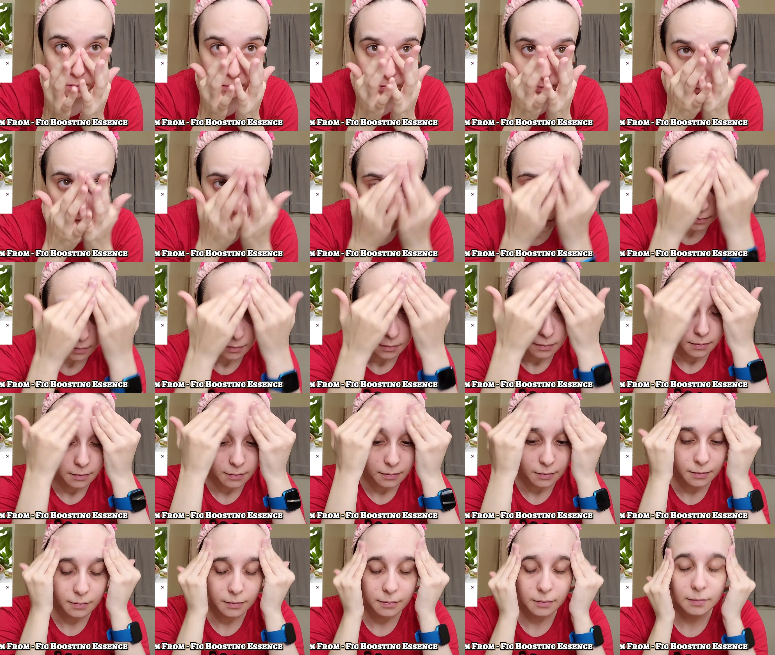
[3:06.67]

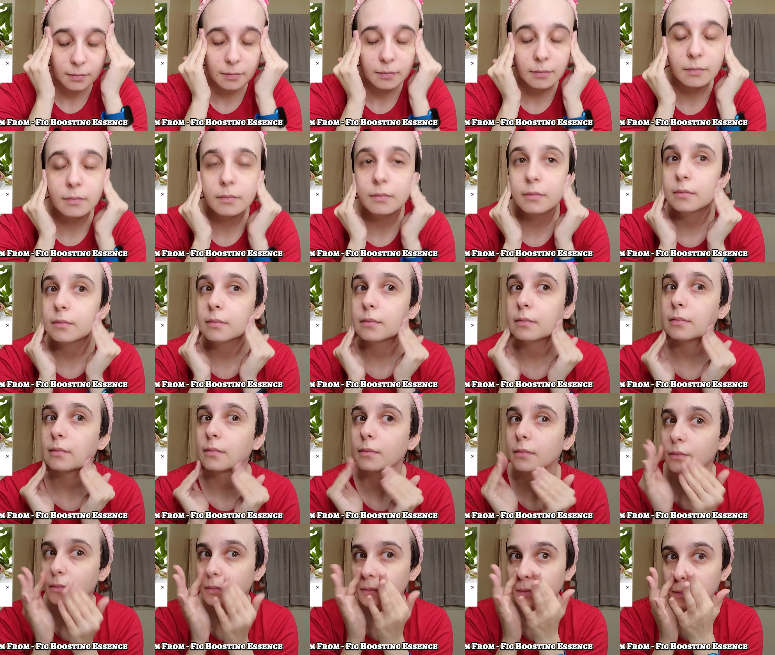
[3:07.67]

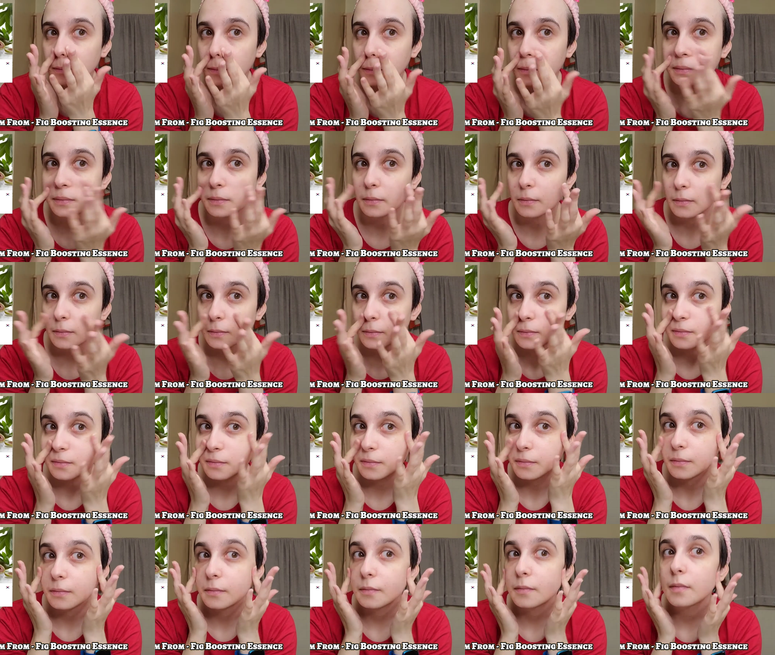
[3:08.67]

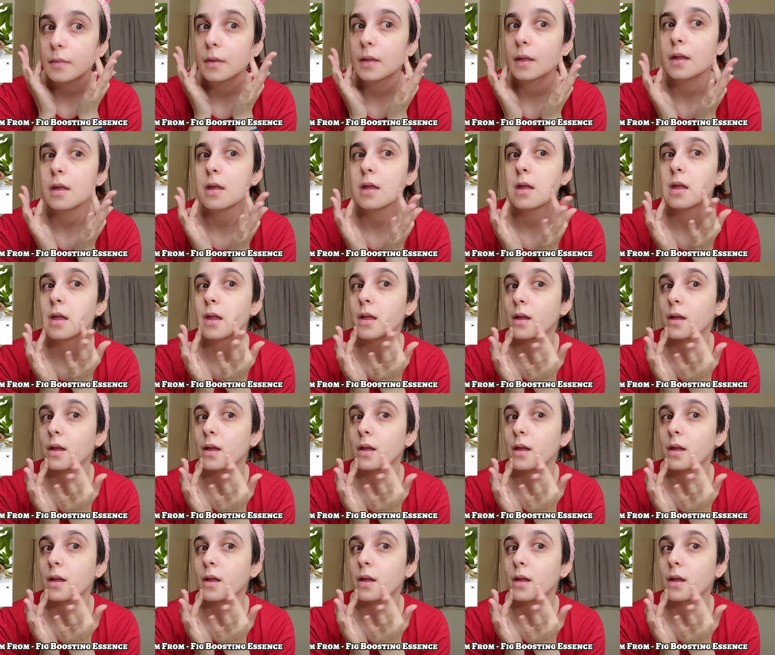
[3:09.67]
(silence)